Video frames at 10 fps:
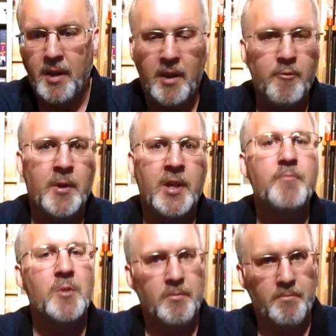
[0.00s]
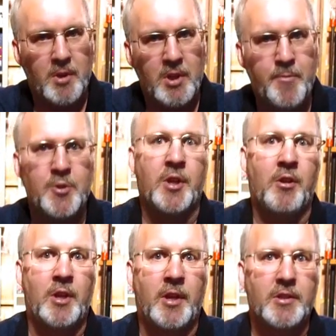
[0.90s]
everybody, keep your stick
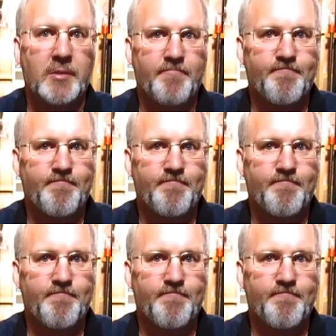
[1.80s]
on the ice.